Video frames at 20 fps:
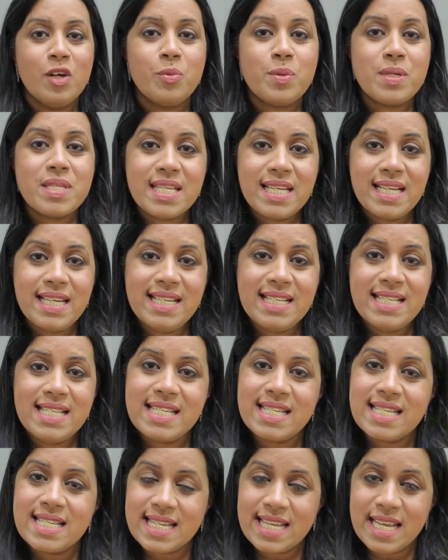
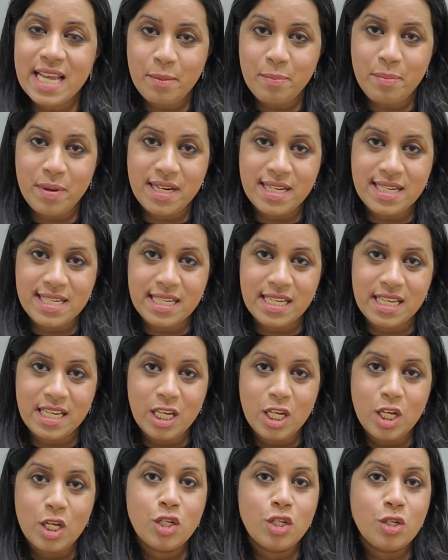Resilience is the
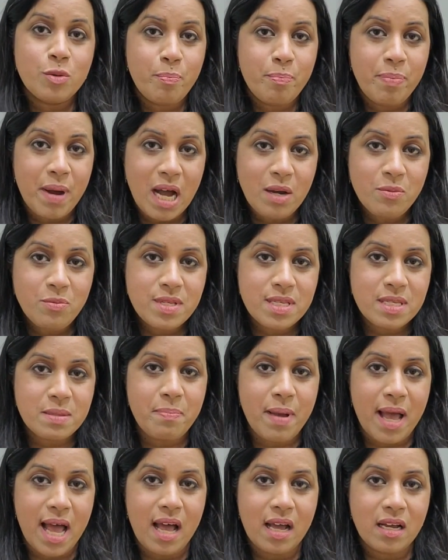ability to bounce
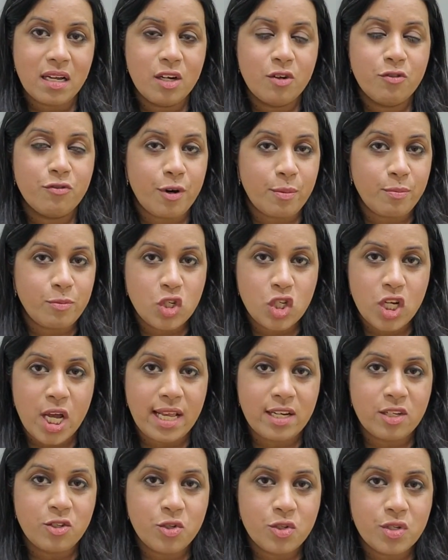back from
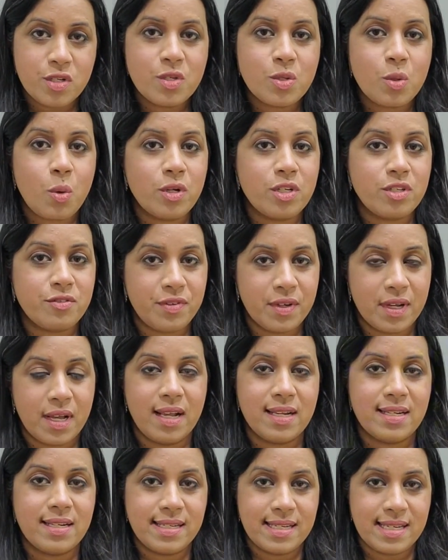challenges or
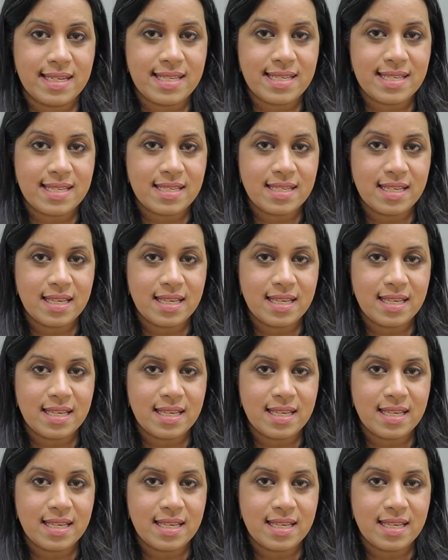difficulties.